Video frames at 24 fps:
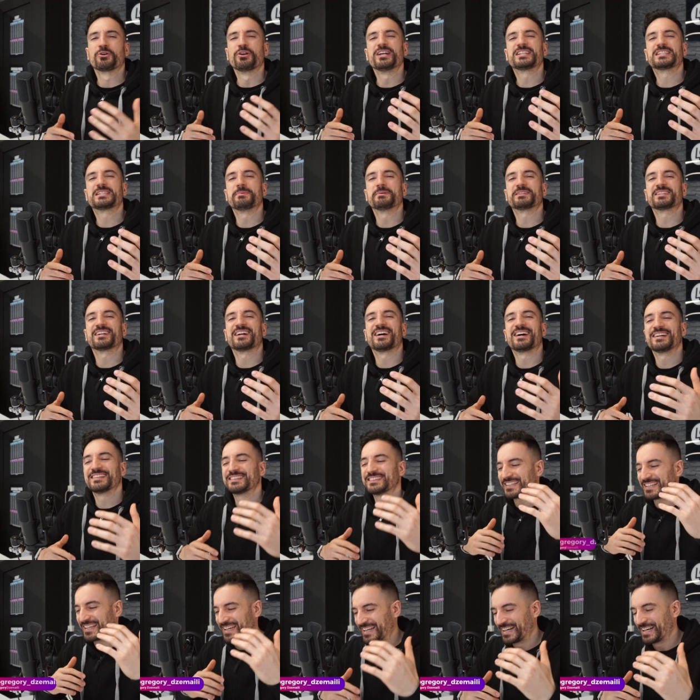Grüezi
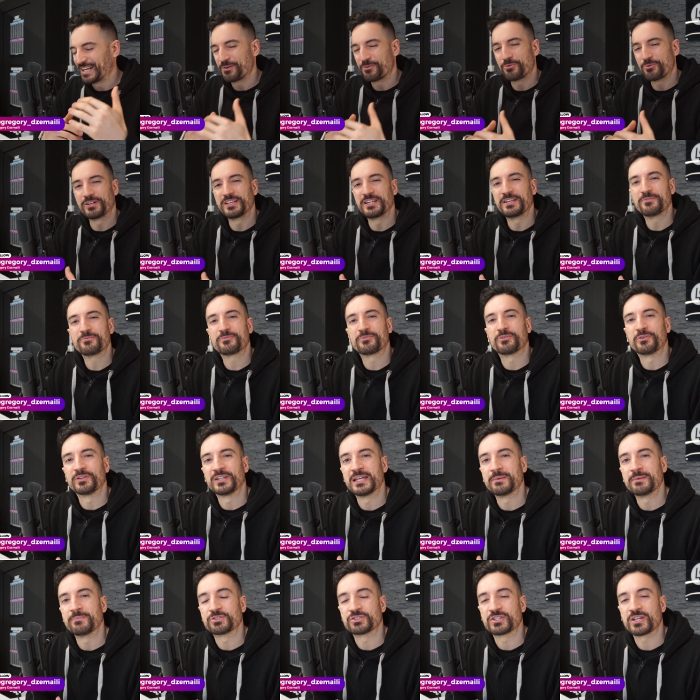miteinander, Gregory von
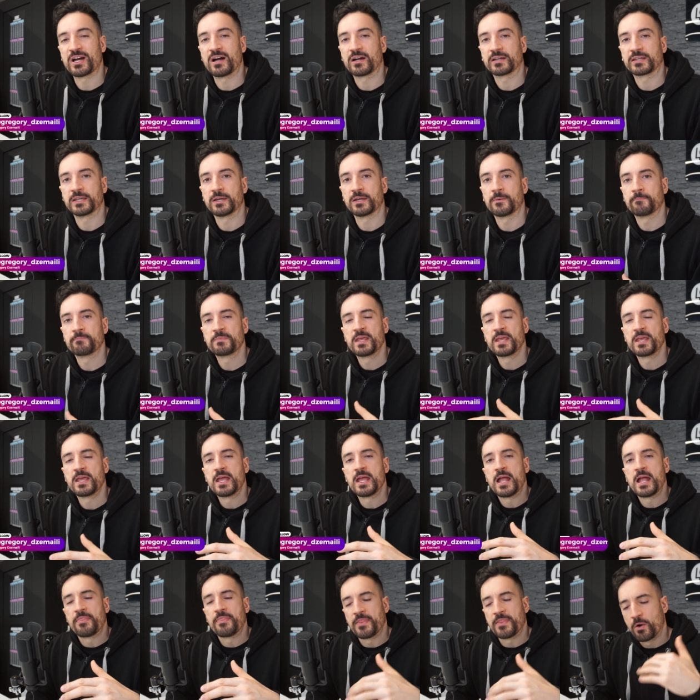Lebestark hier.
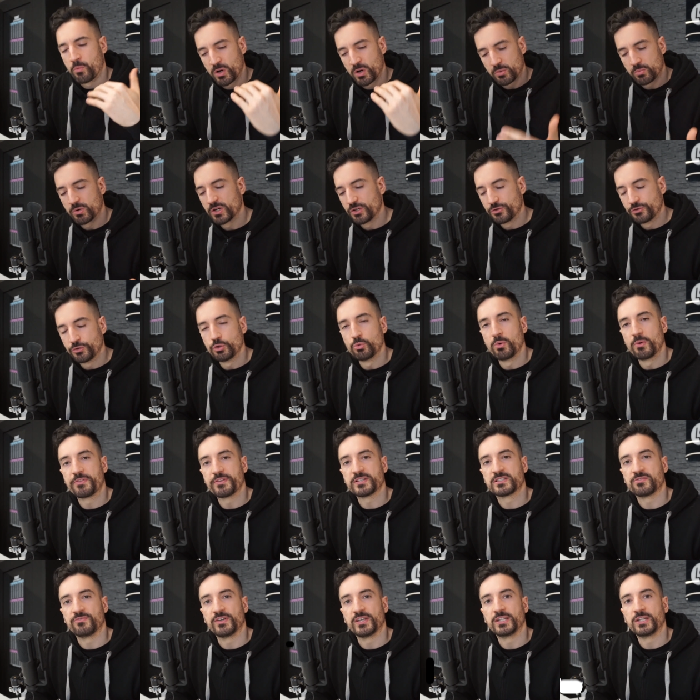Now what I want to do with
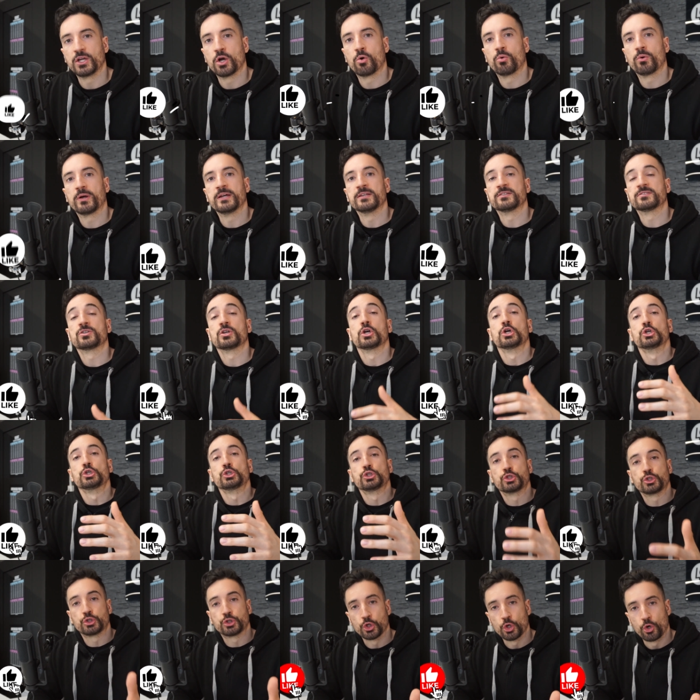this video is
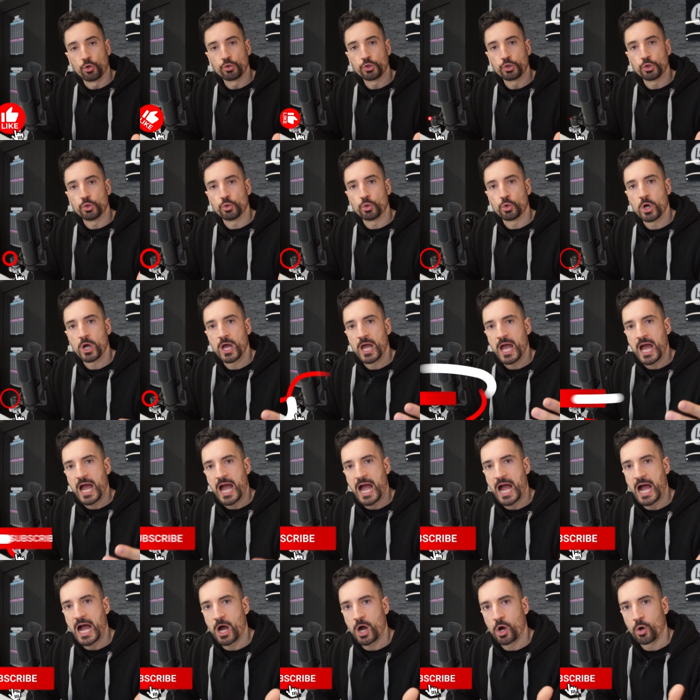show you
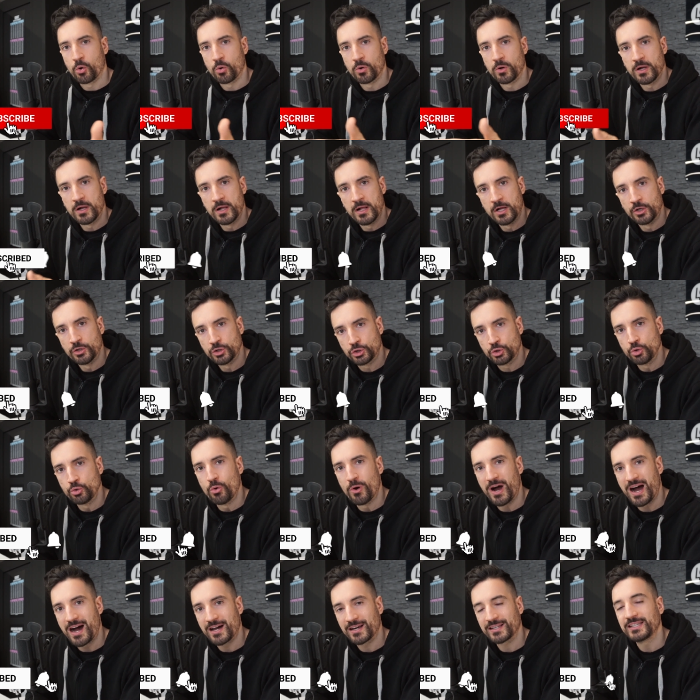how
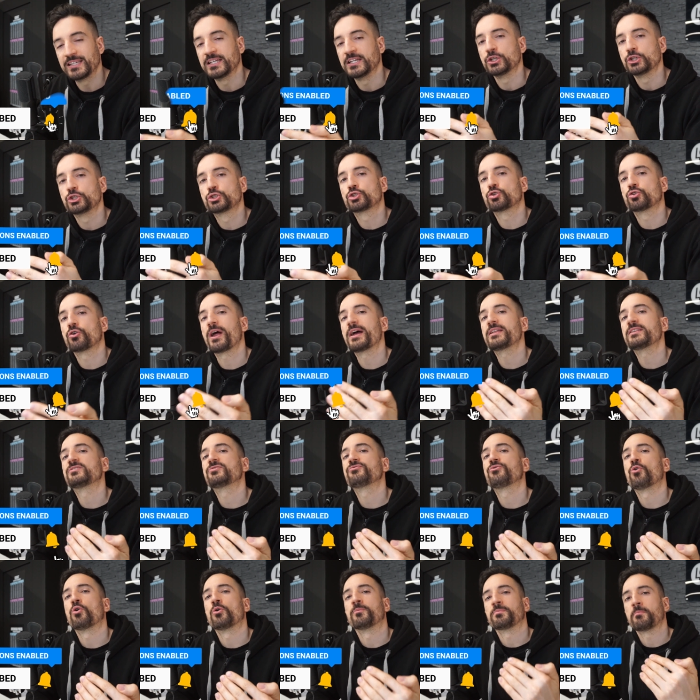Shuhari
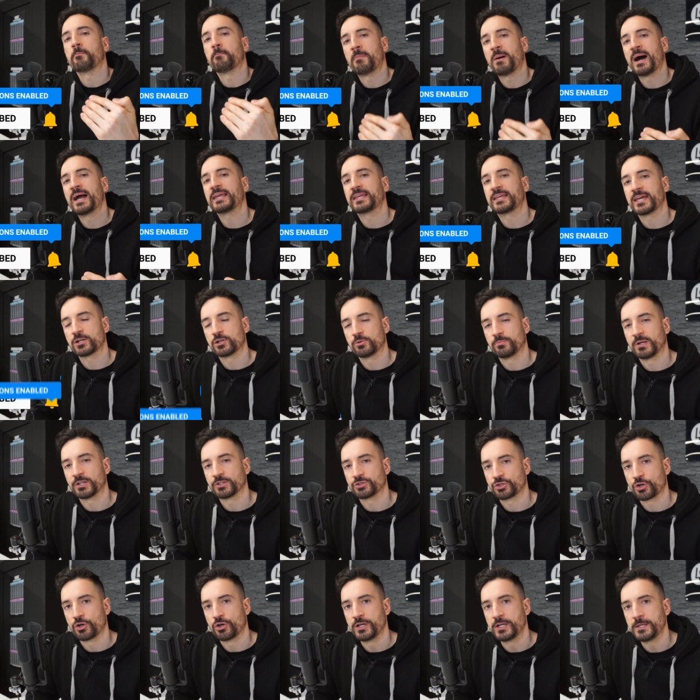transformed my
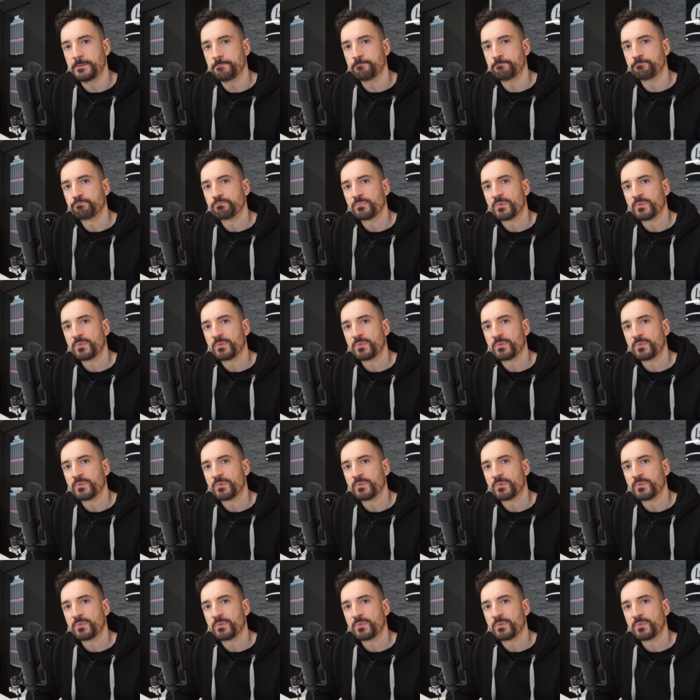kettlebell journey